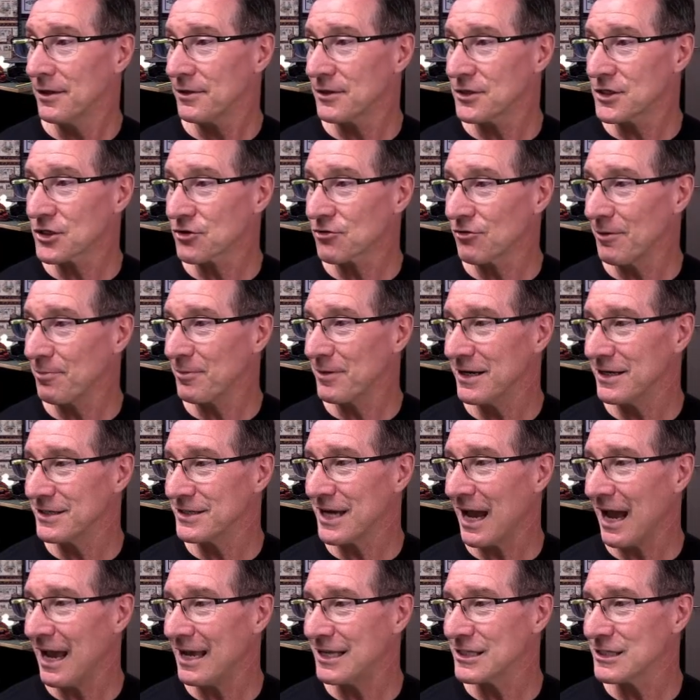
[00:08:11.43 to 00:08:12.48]
The script
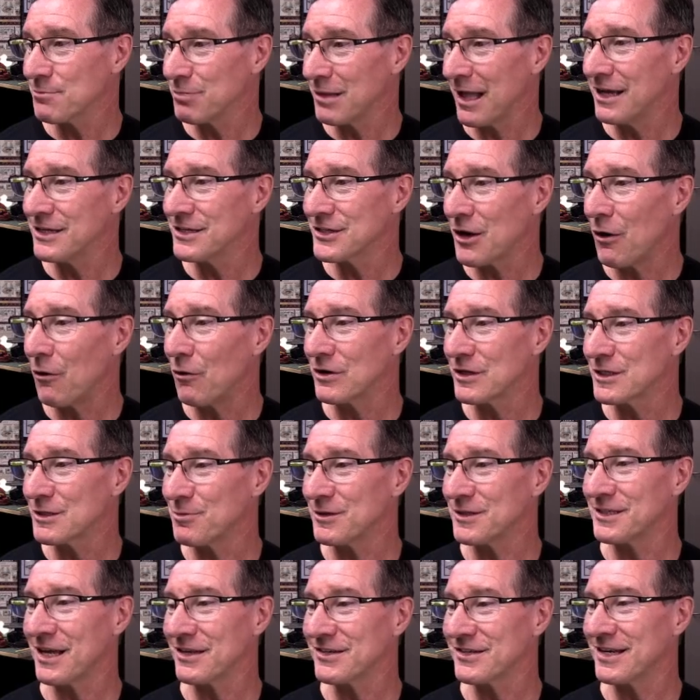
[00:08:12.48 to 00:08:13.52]
contains placeholders
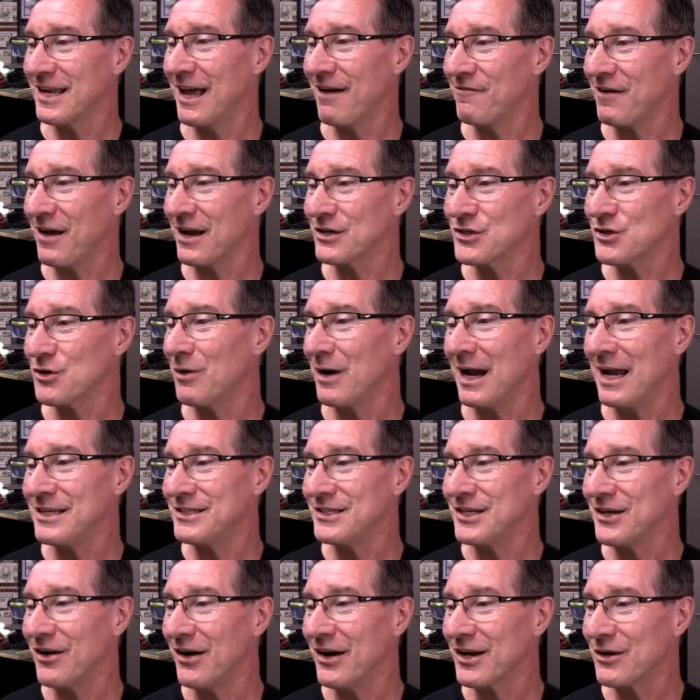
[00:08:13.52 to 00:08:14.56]
but doesn't have actual
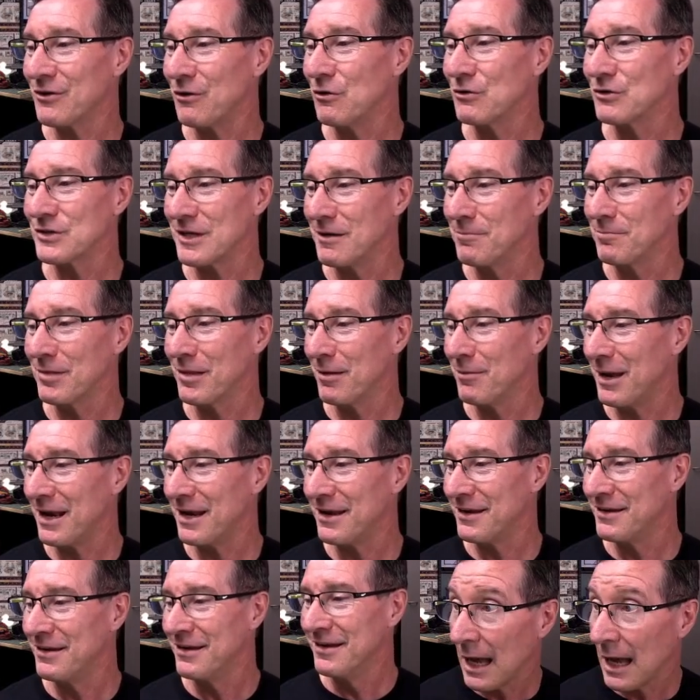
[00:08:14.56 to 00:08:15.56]
API calls implemented.